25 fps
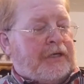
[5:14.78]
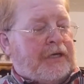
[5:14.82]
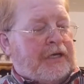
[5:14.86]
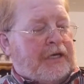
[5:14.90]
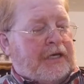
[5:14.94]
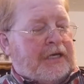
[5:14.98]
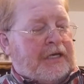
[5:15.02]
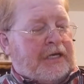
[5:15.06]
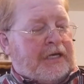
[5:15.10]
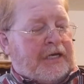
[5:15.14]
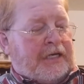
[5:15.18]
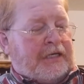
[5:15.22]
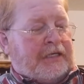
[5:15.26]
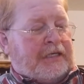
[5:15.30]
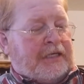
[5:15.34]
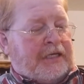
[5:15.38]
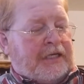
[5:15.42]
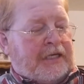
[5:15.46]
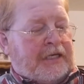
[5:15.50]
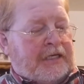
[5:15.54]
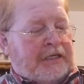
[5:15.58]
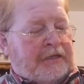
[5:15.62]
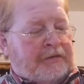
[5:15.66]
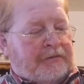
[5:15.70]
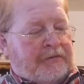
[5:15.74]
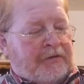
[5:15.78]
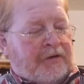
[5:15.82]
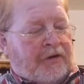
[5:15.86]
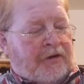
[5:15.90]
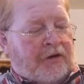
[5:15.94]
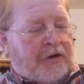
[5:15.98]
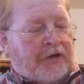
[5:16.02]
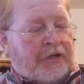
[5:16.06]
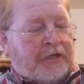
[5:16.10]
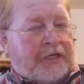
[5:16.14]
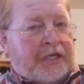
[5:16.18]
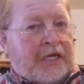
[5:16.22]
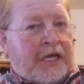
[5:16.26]
And I did it
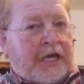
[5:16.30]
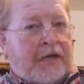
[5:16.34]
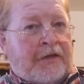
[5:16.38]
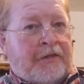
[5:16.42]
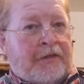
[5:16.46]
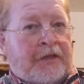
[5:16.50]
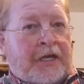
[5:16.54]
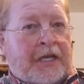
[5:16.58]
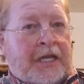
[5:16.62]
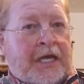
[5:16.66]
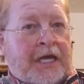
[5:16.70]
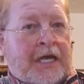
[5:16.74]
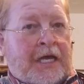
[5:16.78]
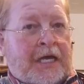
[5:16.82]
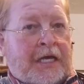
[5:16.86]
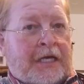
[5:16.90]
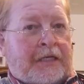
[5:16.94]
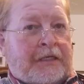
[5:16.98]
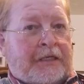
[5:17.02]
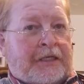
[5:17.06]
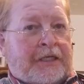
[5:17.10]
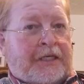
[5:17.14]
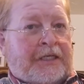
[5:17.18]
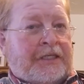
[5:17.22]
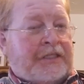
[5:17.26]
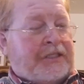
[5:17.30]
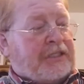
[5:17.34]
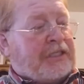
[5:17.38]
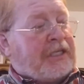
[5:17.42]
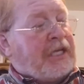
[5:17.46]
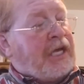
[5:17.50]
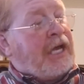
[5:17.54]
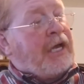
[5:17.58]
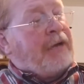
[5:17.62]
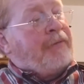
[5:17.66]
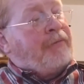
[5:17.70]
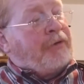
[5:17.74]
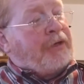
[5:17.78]
on down the line. Each
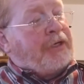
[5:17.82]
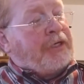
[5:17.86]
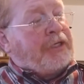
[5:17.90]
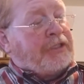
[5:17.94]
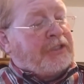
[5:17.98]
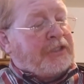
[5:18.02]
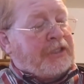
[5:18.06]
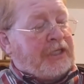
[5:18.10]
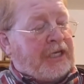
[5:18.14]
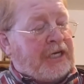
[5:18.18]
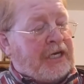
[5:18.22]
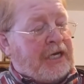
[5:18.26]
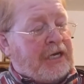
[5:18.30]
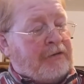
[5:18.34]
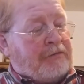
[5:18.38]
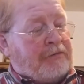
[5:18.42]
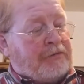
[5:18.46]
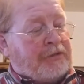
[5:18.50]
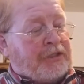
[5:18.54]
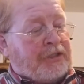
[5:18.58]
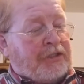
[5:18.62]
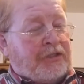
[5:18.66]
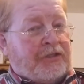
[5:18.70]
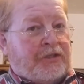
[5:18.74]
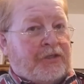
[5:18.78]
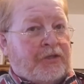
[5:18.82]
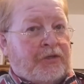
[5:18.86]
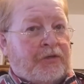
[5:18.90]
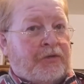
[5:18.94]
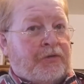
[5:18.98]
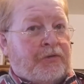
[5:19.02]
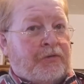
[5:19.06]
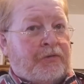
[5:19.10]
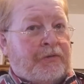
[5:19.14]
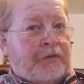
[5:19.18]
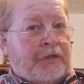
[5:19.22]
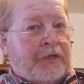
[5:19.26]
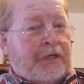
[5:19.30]
time when it said I was in
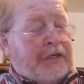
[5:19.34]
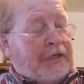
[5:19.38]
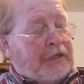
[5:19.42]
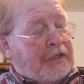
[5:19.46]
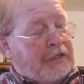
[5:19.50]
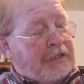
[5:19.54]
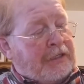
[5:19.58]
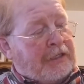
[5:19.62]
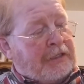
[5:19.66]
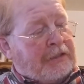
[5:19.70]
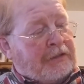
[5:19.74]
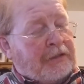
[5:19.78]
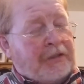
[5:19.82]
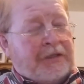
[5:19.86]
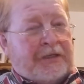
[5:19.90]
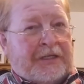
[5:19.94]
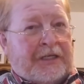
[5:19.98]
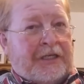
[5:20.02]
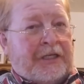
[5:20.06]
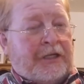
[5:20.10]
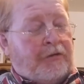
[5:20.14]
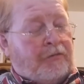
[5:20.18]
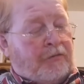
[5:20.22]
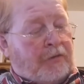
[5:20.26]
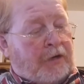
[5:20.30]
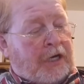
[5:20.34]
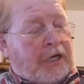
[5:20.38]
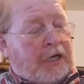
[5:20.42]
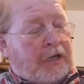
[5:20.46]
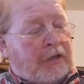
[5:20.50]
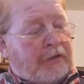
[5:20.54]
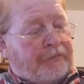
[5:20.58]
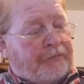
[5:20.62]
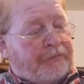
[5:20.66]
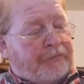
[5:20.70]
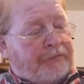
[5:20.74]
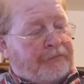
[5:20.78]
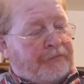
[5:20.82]
tune, it took a little
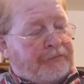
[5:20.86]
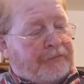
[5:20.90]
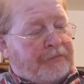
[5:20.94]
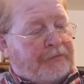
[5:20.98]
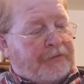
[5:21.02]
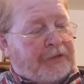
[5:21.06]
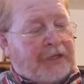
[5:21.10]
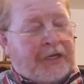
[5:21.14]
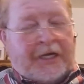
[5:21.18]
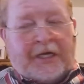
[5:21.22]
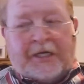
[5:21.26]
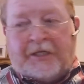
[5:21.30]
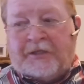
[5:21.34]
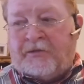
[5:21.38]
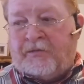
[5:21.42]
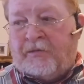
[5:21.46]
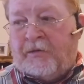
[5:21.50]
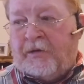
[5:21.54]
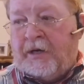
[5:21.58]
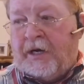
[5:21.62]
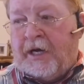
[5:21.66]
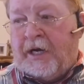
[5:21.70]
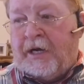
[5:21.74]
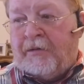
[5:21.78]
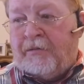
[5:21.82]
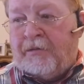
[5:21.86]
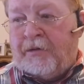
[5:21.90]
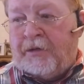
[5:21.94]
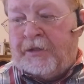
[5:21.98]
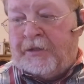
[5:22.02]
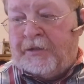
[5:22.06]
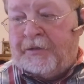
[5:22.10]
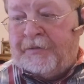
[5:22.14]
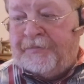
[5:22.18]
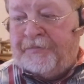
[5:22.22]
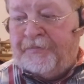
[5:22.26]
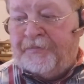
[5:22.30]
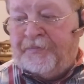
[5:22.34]
while. That's where I
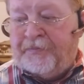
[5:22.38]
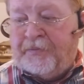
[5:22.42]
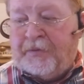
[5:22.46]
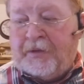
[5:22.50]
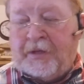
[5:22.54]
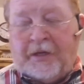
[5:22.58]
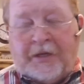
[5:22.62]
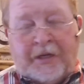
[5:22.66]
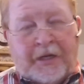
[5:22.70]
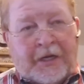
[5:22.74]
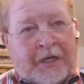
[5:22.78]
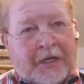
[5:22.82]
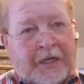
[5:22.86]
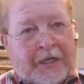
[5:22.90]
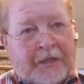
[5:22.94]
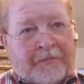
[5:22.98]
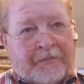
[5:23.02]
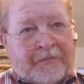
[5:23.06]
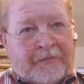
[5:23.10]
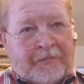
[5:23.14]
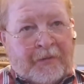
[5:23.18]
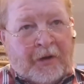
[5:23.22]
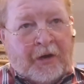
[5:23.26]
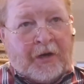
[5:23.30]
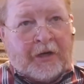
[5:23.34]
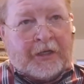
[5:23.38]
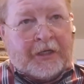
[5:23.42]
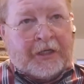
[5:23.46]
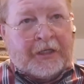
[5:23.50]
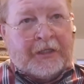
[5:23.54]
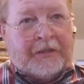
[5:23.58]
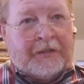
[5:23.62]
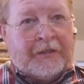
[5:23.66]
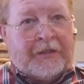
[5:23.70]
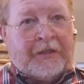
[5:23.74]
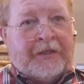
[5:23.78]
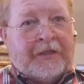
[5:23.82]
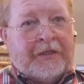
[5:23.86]
would mark
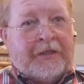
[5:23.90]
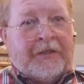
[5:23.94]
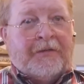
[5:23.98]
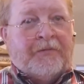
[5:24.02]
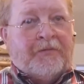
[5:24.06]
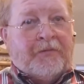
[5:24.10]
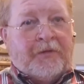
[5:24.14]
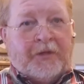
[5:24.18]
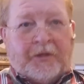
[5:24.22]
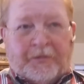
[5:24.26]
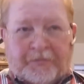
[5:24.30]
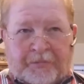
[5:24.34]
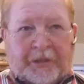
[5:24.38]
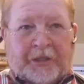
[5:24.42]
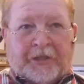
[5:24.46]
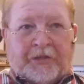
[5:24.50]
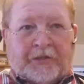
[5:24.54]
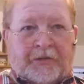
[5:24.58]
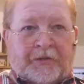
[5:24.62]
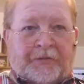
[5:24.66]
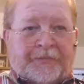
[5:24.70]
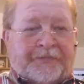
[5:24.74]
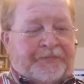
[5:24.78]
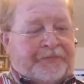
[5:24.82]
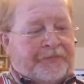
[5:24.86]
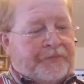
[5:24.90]
it with a pencil.